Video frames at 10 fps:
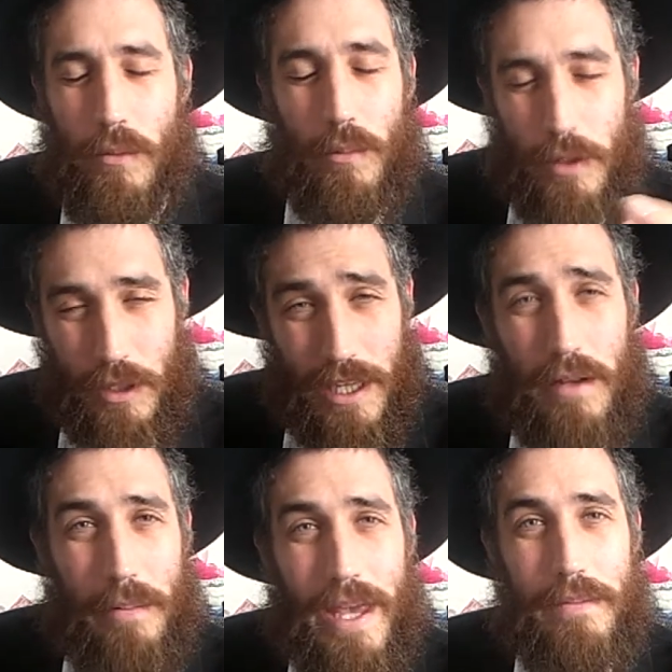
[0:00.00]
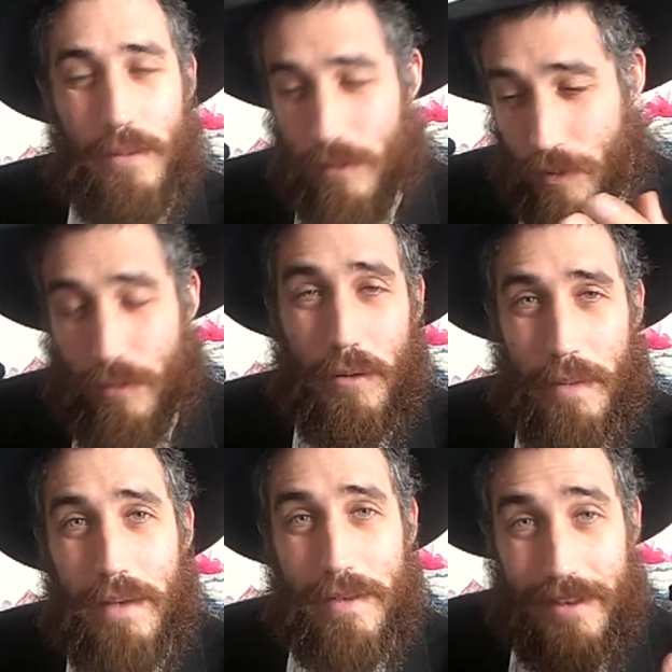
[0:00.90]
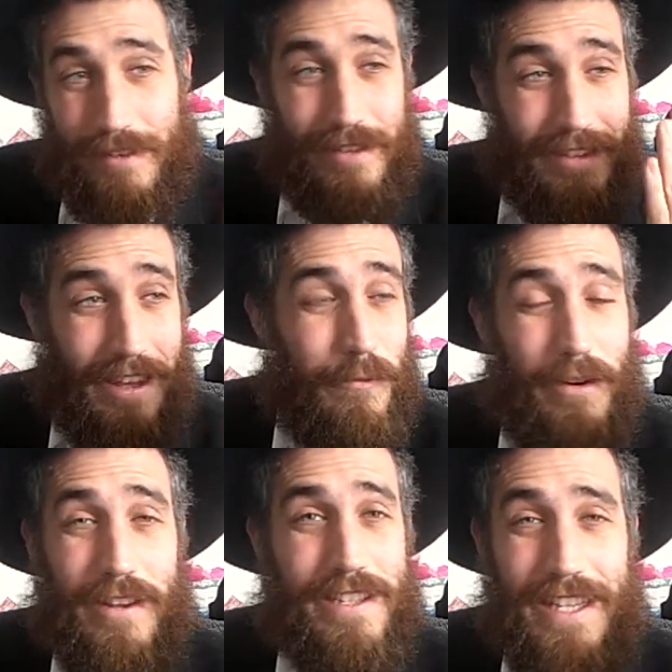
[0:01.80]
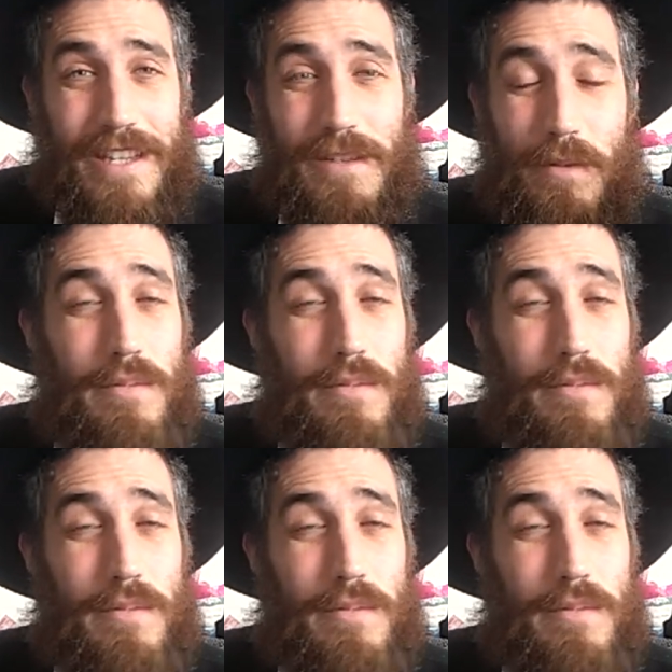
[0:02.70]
When you kill a baby, when you throw a baby, it's like one of the sickest, most